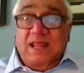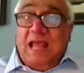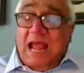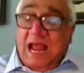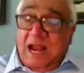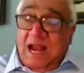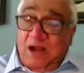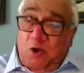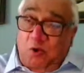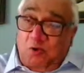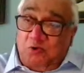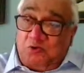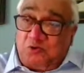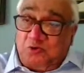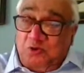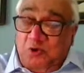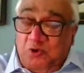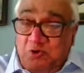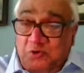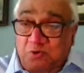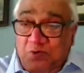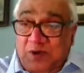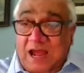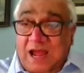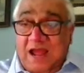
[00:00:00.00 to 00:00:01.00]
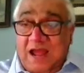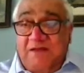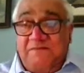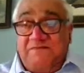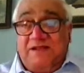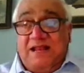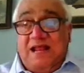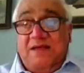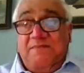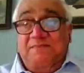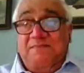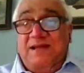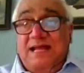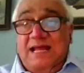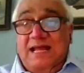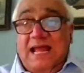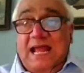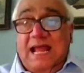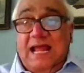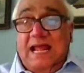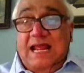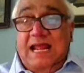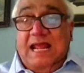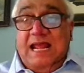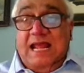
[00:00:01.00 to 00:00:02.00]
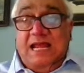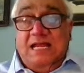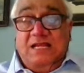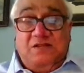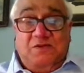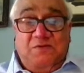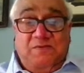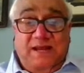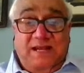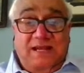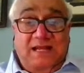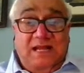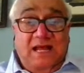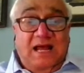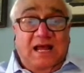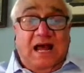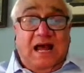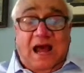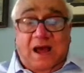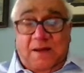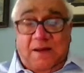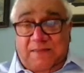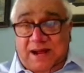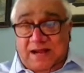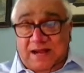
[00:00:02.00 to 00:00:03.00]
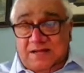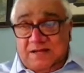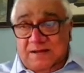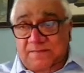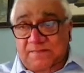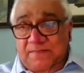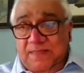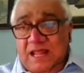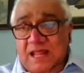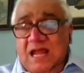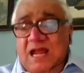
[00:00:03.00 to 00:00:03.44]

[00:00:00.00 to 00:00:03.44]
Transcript: And also you have them engaged with Hamas.